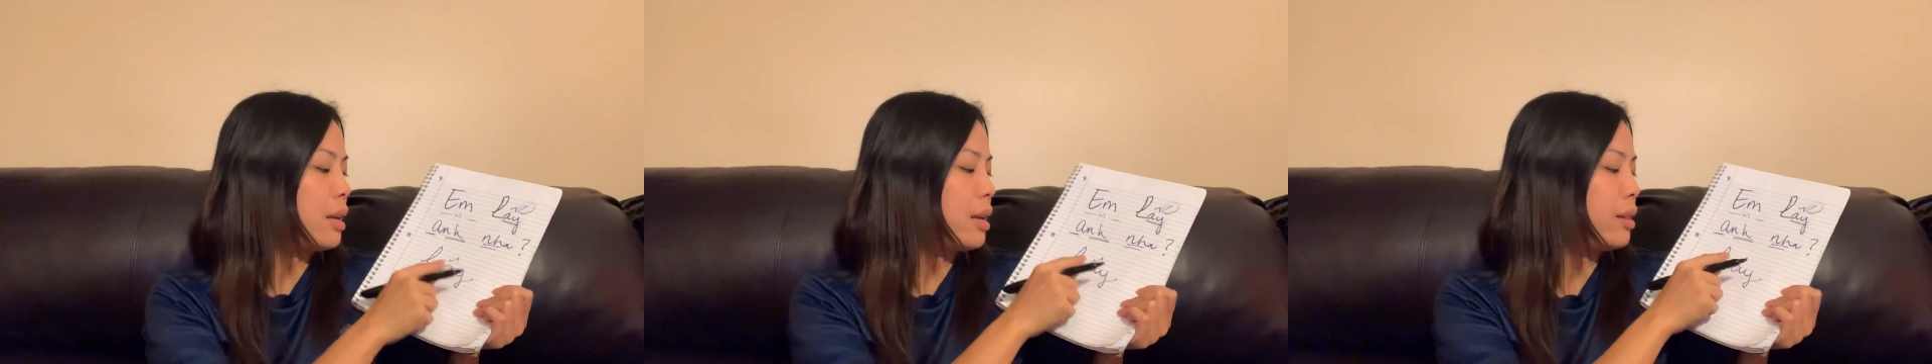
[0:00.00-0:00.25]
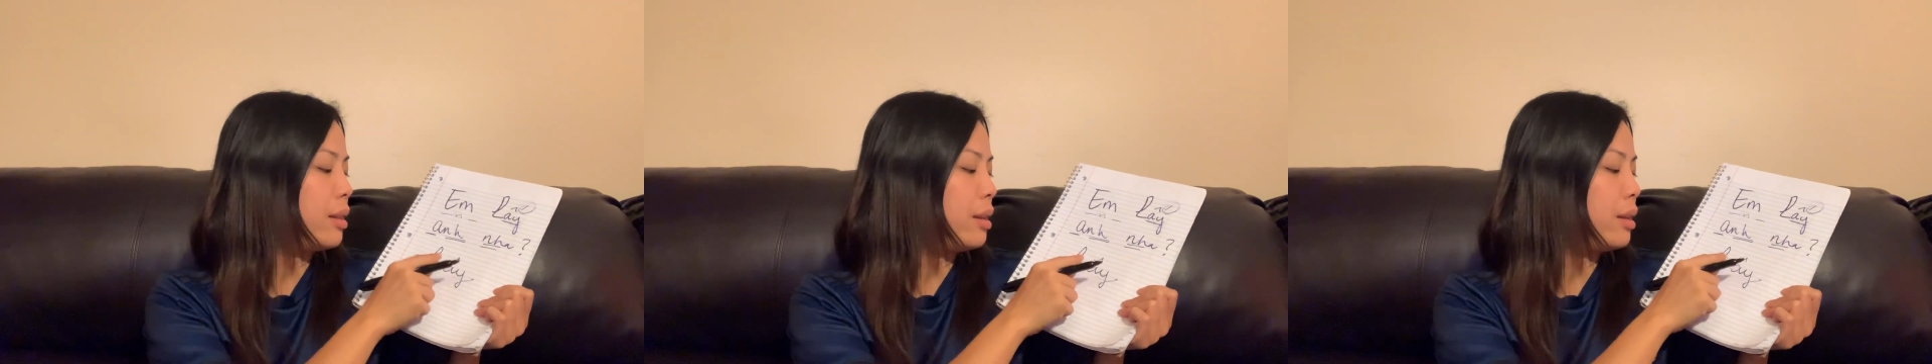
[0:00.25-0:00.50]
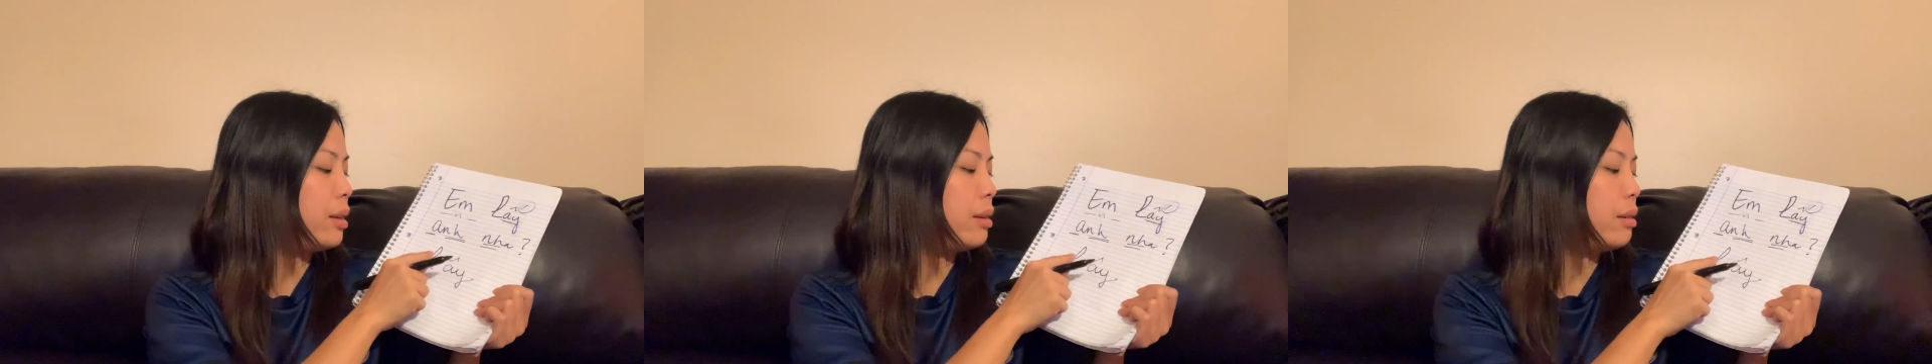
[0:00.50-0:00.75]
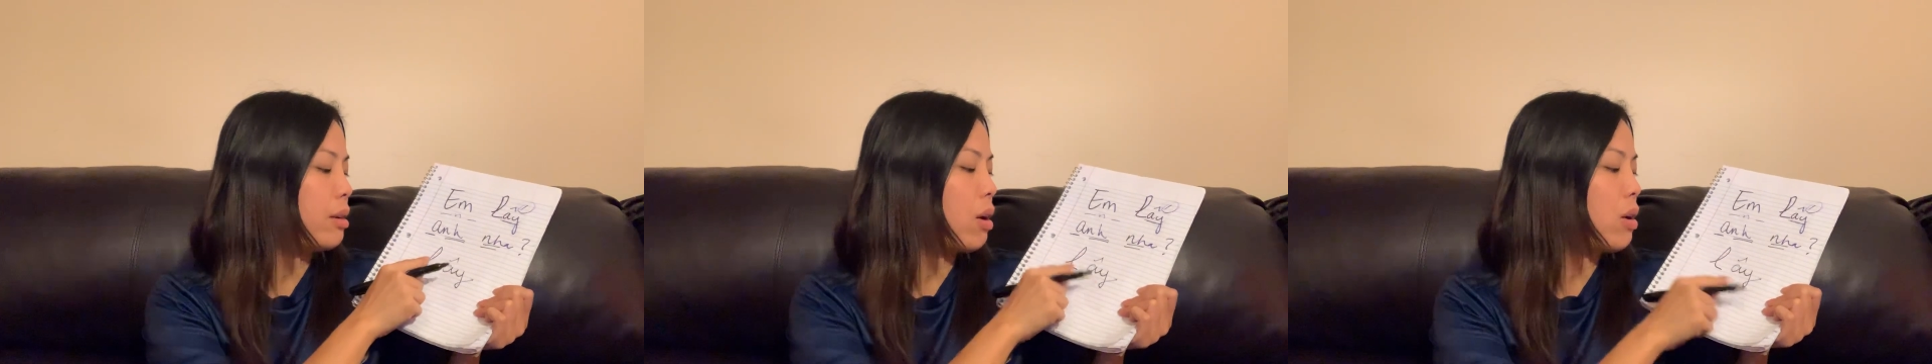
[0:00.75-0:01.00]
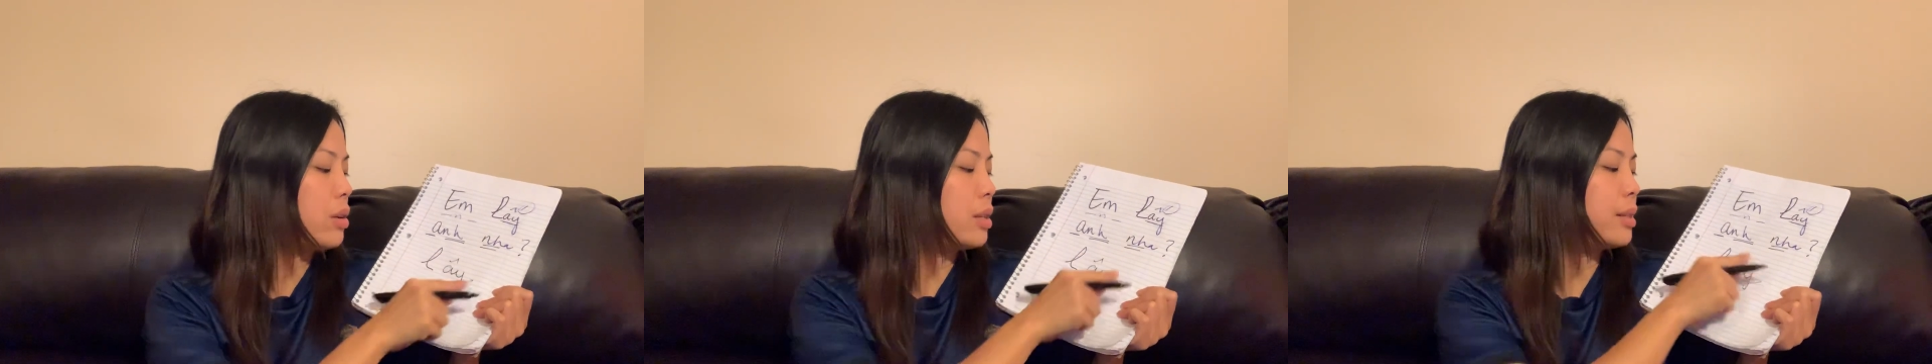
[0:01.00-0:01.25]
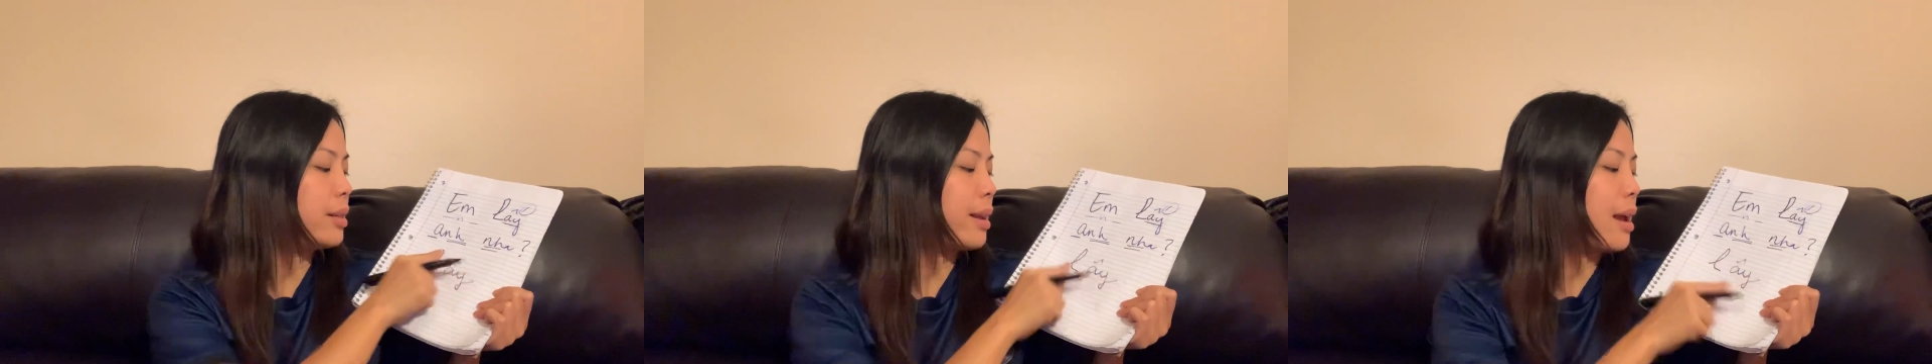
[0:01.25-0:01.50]
and then all
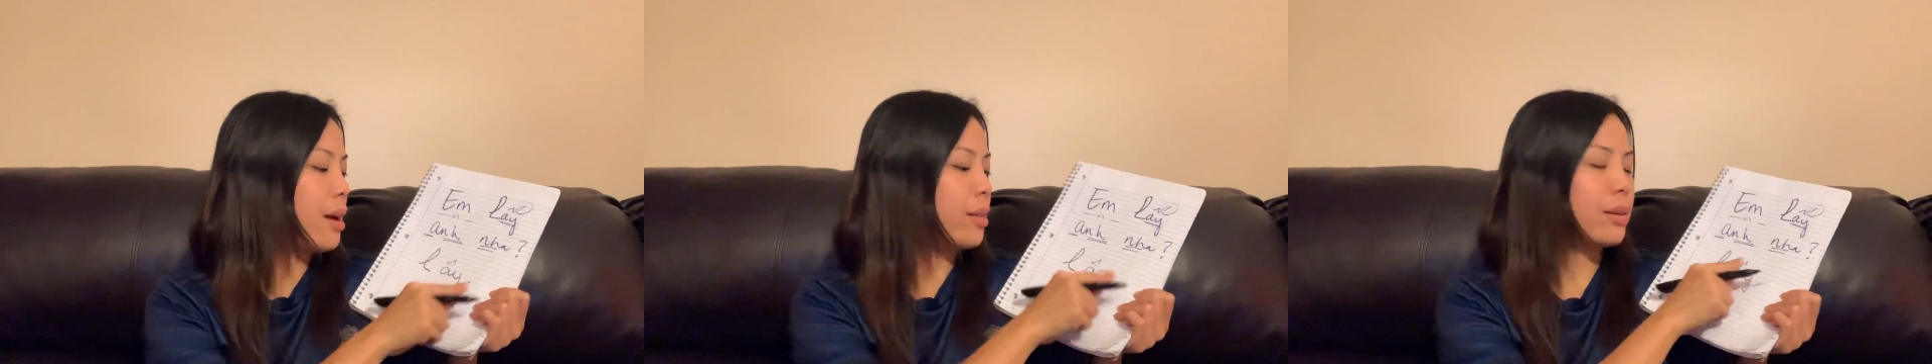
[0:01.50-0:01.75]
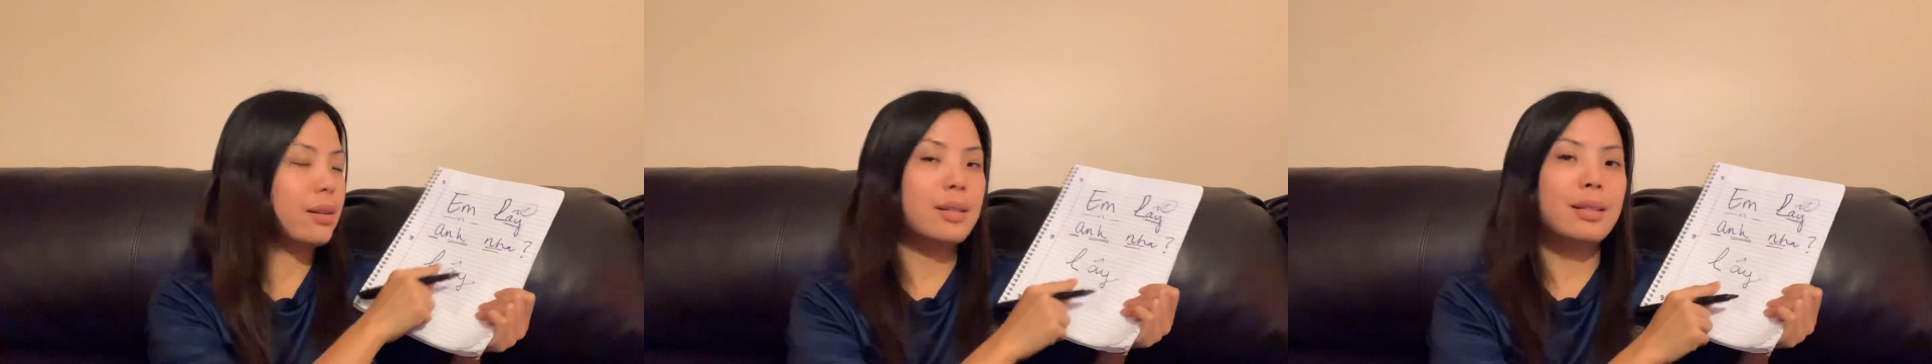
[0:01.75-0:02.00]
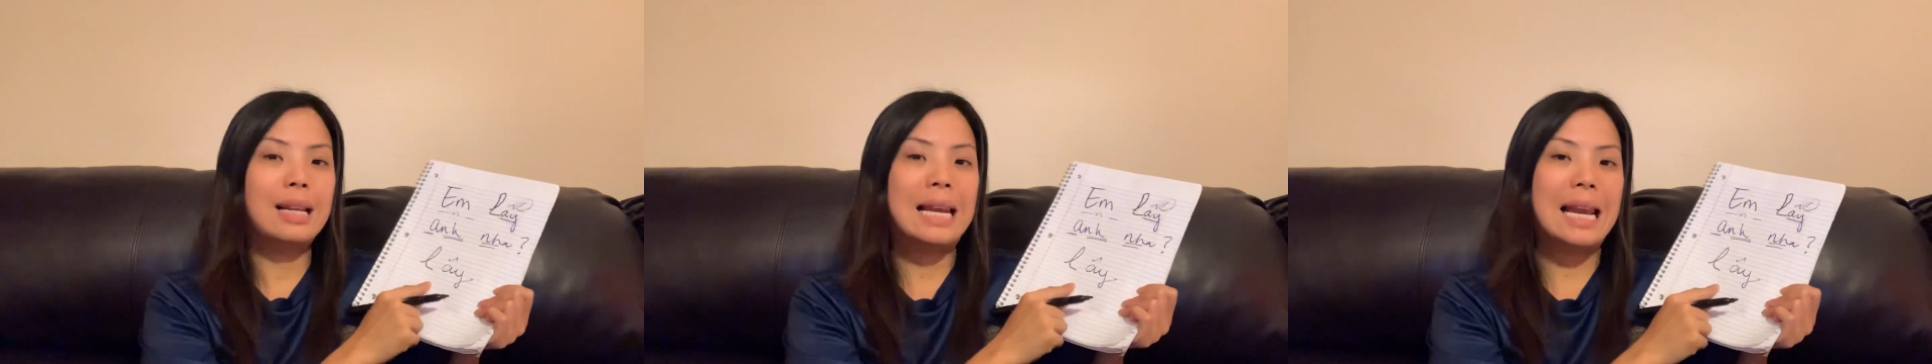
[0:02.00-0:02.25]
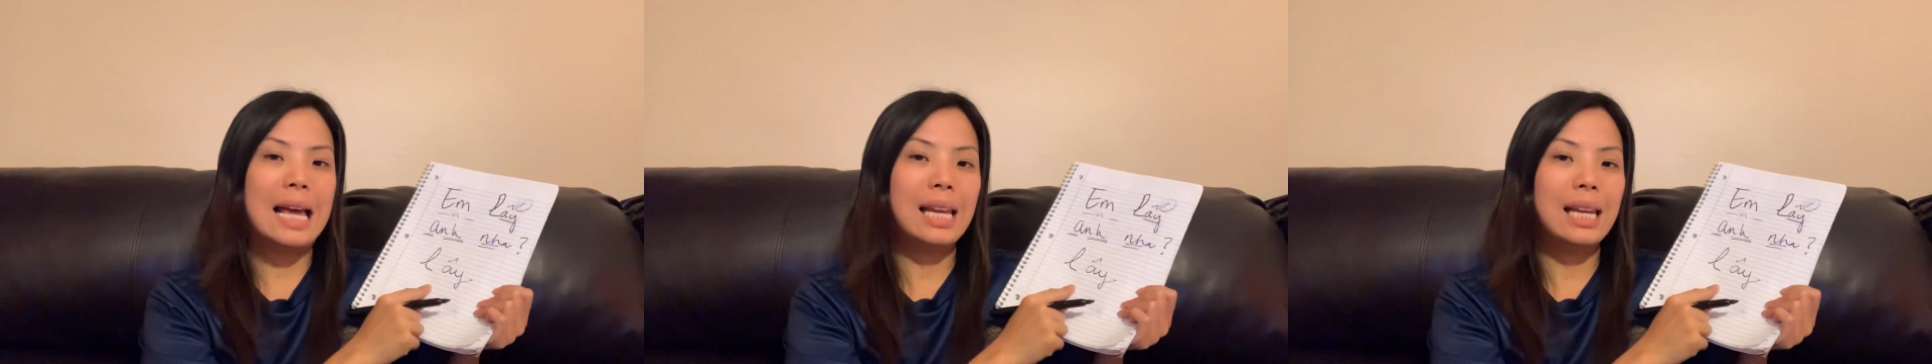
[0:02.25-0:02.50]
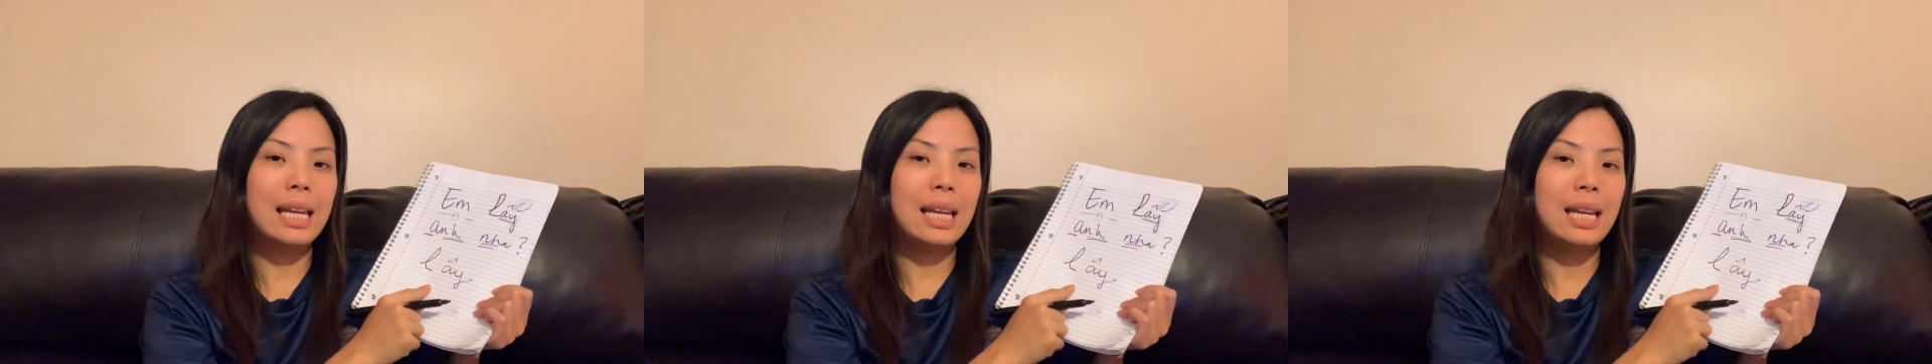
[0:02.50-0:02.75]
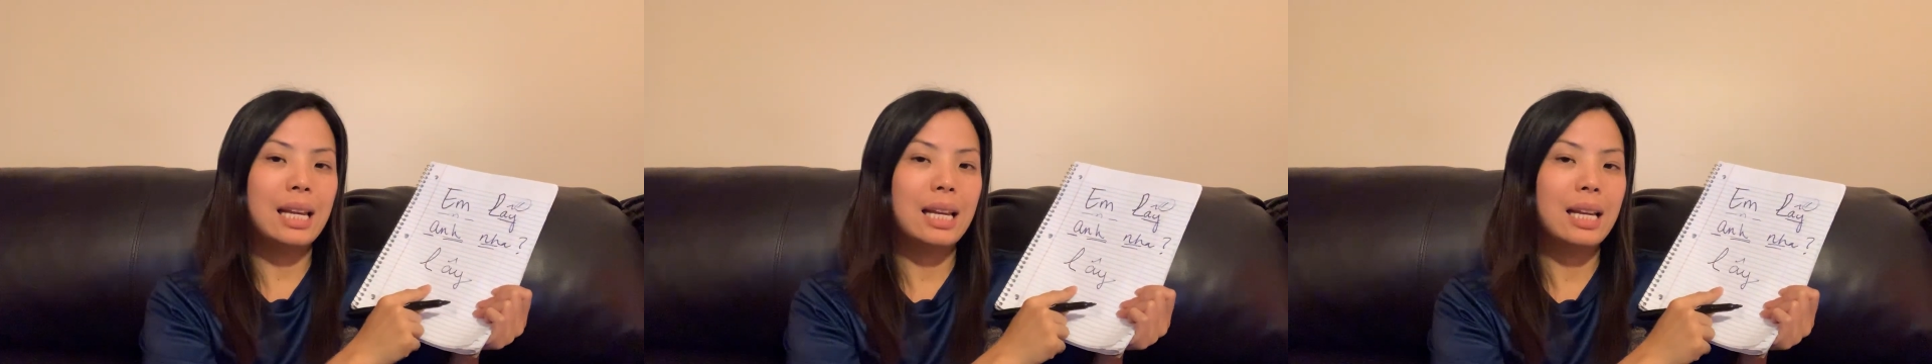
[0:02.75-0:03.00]
this together is
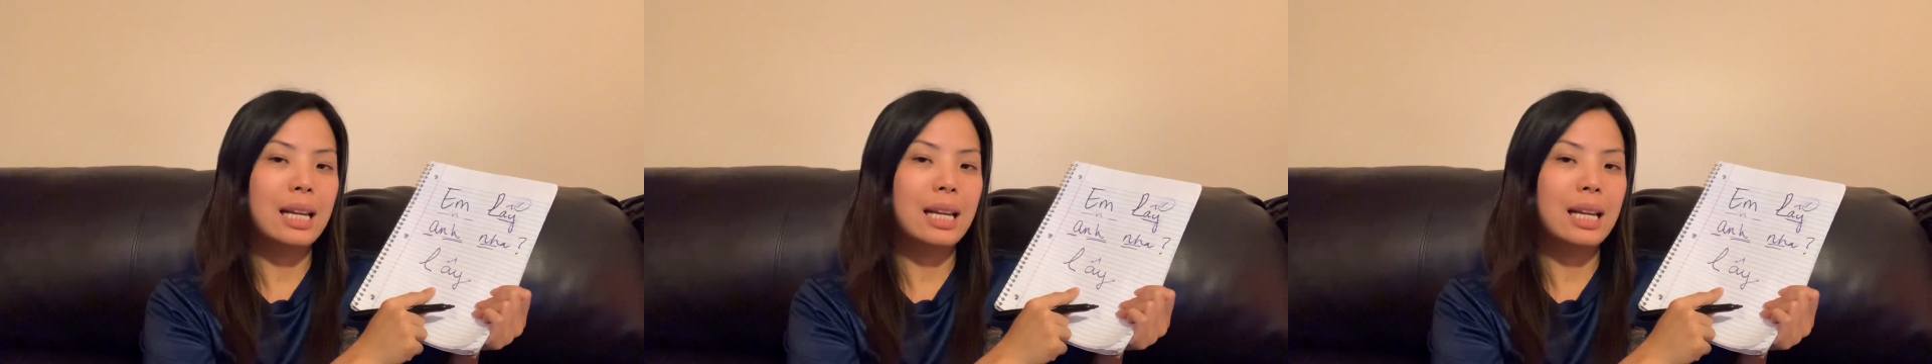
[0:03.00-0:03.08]
lay